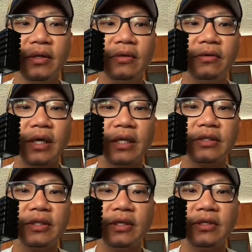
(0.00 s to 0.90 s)
right?
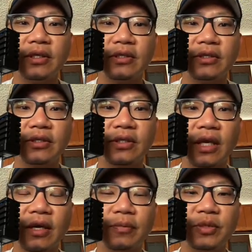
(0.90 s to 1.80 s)
So these things just
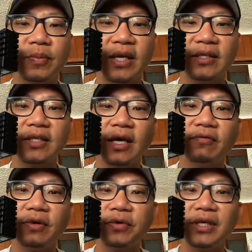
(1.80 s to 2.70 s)
take up space. Now, if
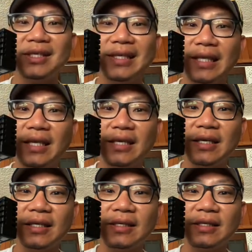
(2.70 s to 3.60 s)
you already deleted
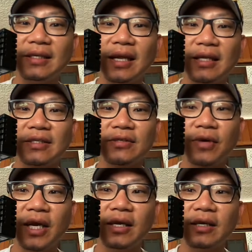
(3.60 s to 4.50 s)
it, that's
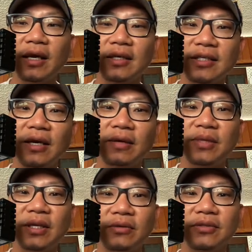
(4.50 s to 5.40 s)
great, except
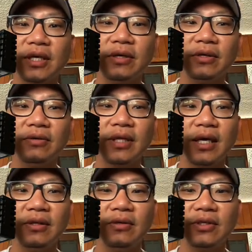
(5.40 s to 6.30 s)
they don't tell you
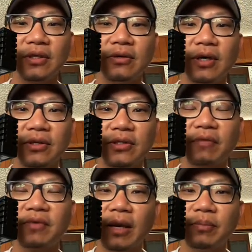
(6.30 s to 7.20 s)
that you still also
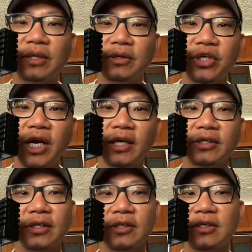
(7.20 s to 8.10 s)
have to empty the
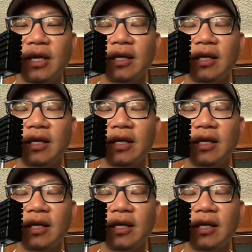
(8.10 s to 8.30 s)
trash, and it's not the